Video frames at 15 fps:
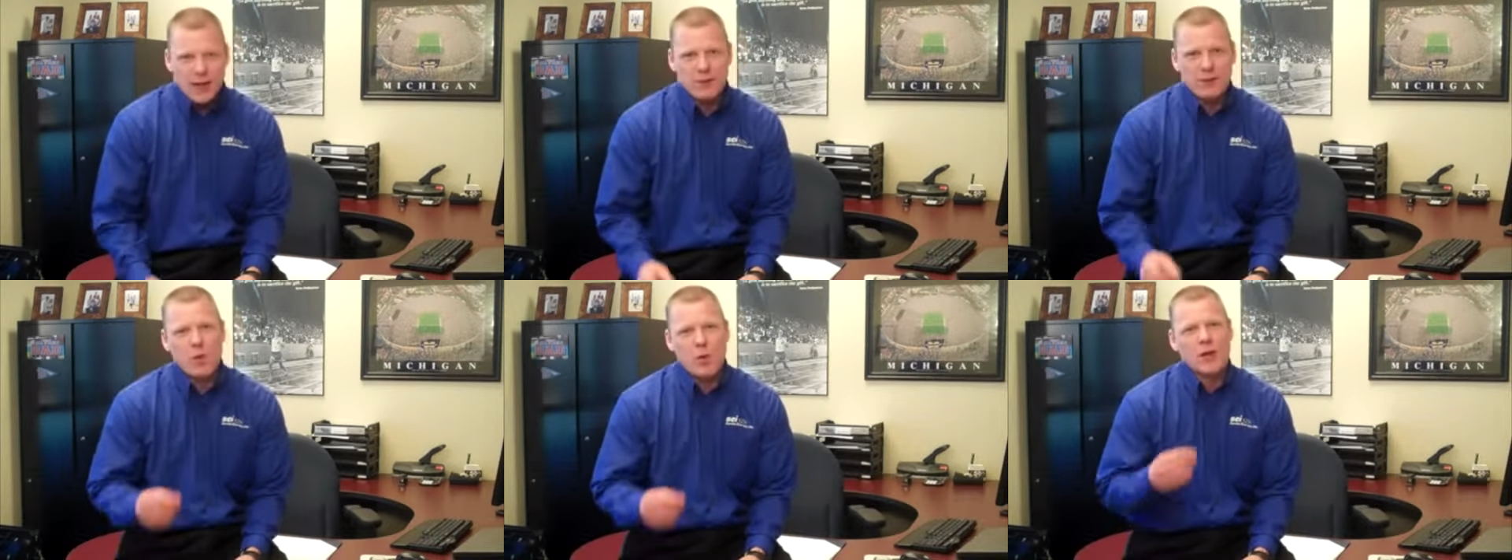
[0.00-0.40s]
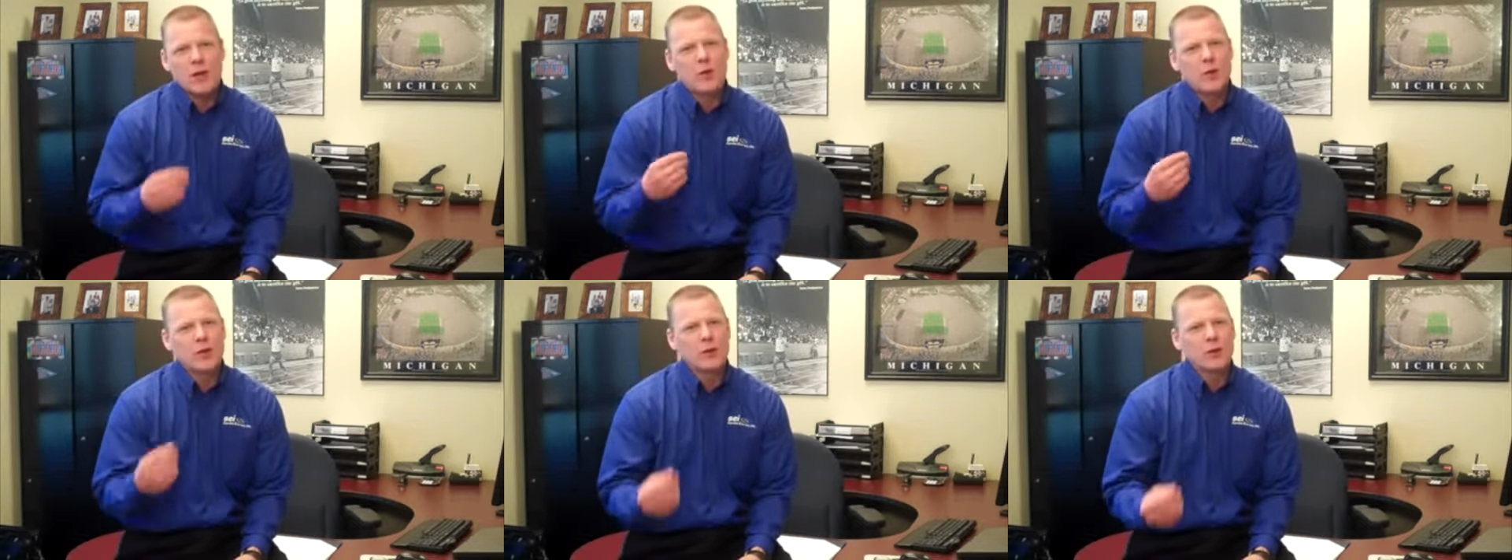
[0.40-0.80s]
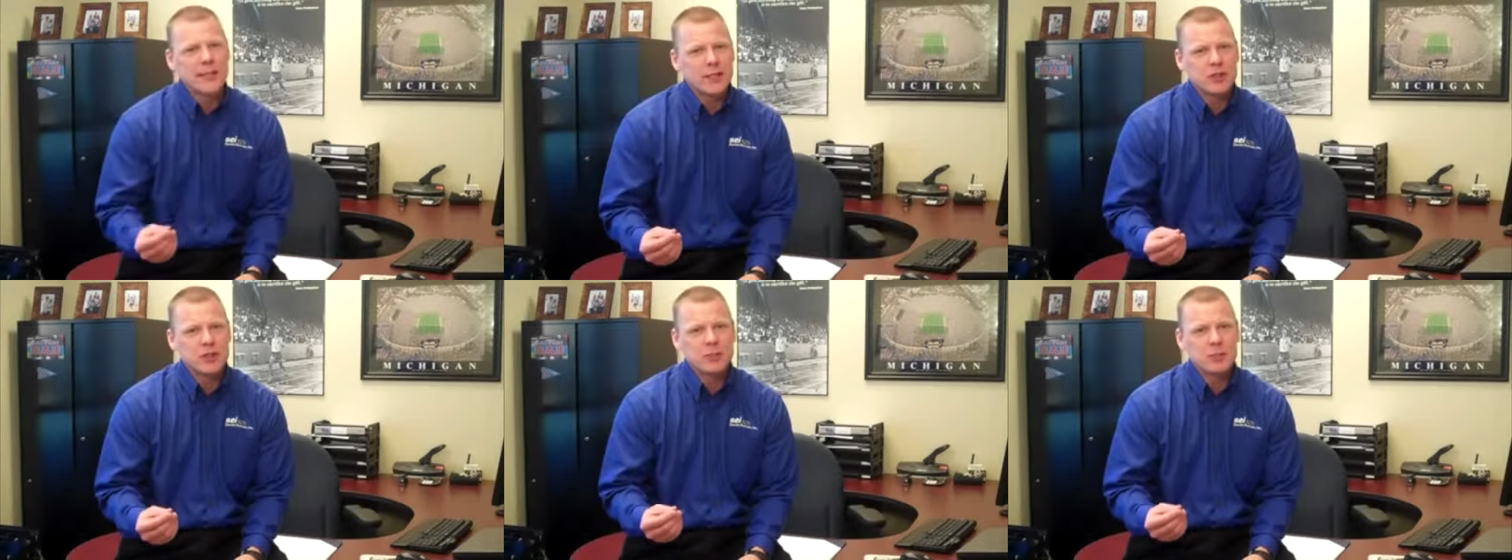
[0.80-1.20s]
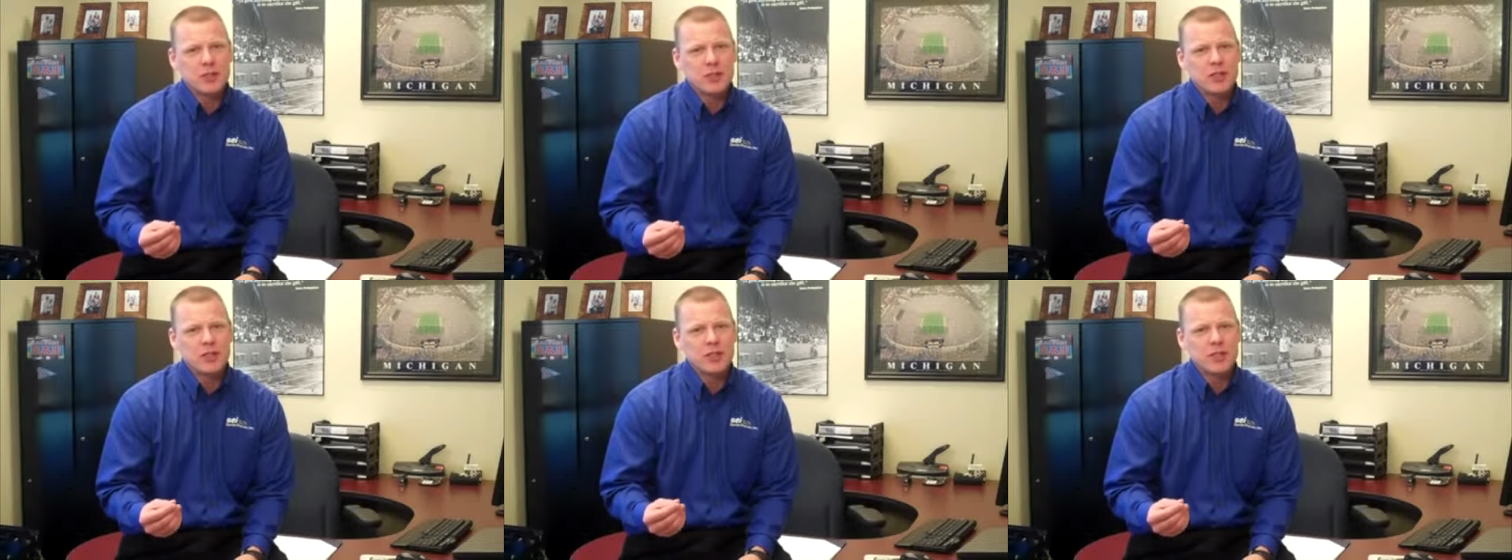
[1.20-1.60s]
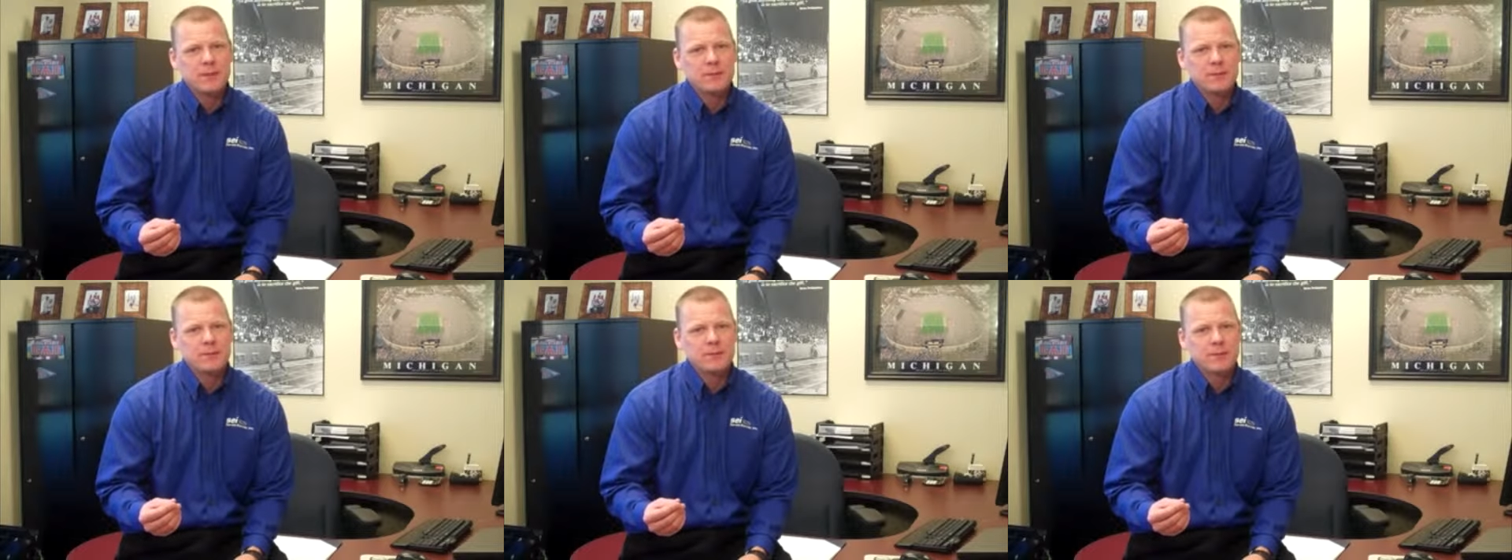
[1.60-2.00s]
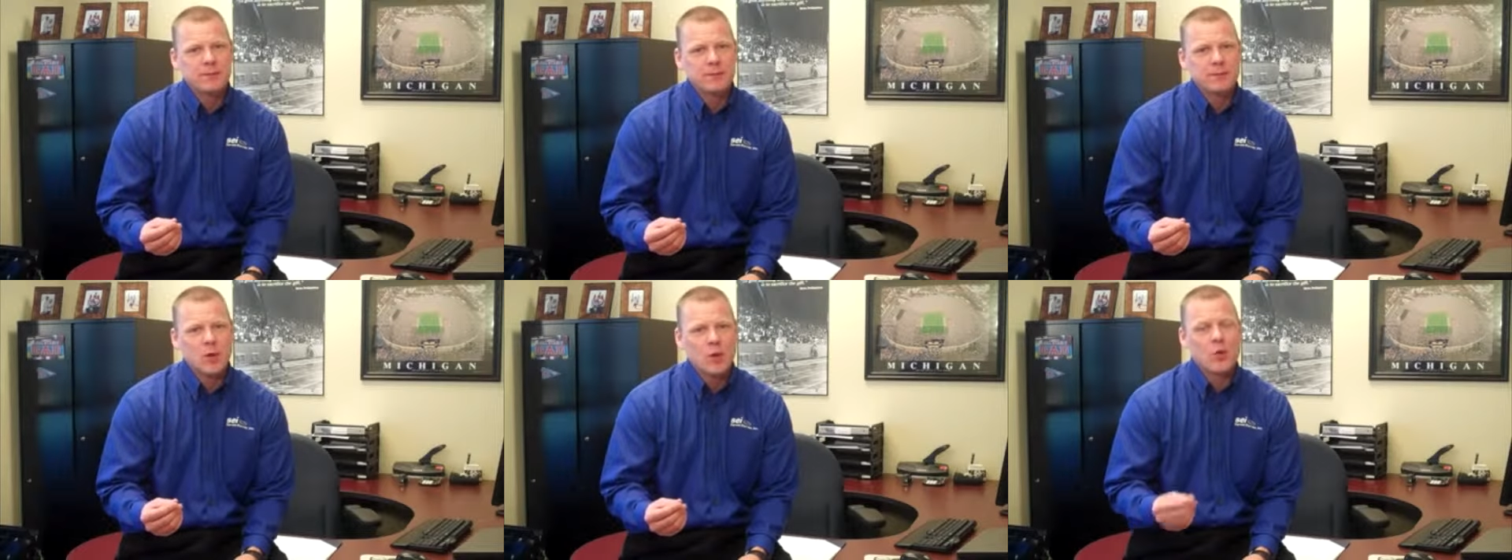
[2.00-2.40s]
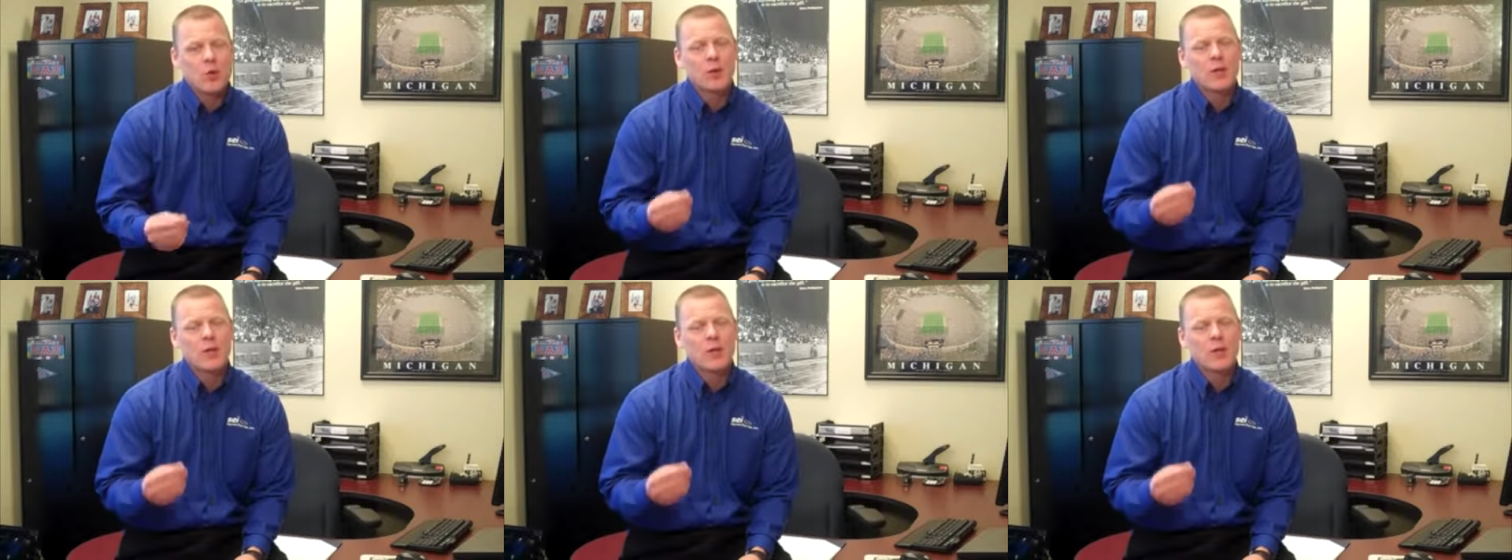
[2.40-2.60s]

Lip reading: If you want to go into a leadership position, or